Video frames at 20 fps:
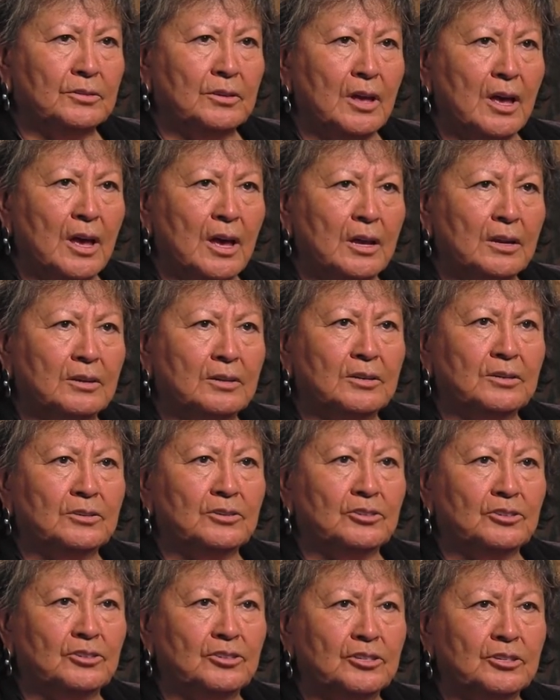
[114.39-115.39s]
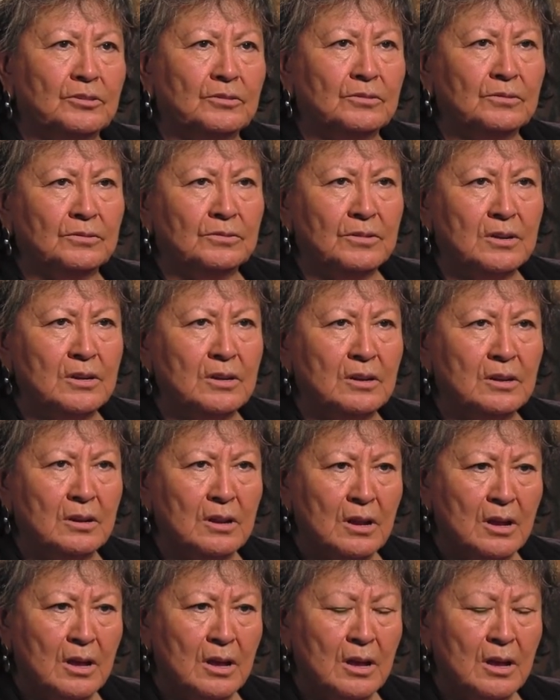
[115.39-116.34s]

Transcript: had his children,